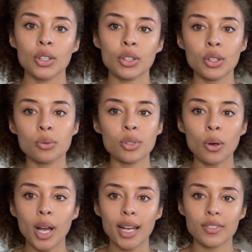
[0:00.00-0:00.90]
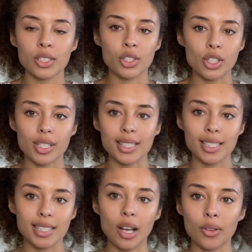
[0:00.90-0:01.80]
you don't have to
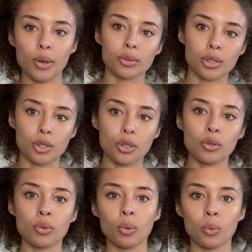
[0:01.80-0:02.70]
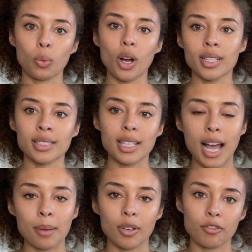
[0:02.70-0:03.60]
just sell those to one
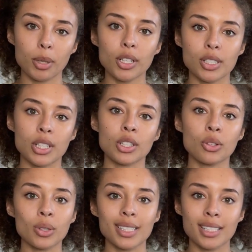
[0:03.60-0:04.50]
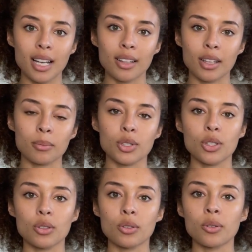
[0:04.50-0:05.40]
type of person. You could sell them
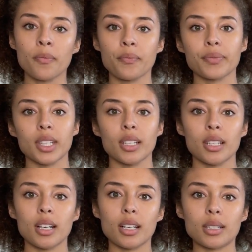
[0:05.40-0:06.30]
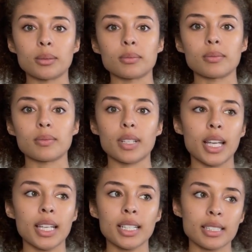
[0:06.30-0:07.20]
to
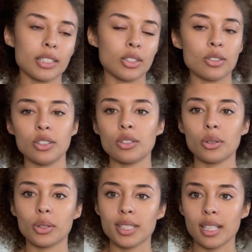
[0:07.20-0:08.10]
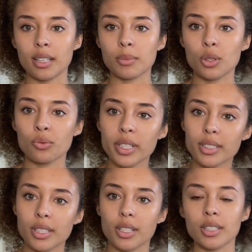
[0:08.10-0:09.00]
you could sell them to
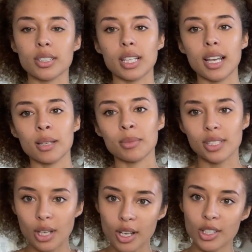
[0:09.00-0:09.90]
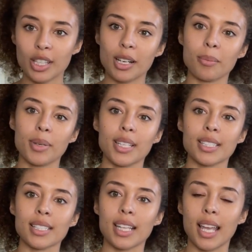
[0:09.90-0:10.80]
realtors and massage
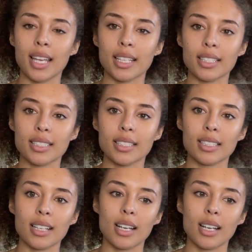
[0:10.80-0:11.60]
therapists and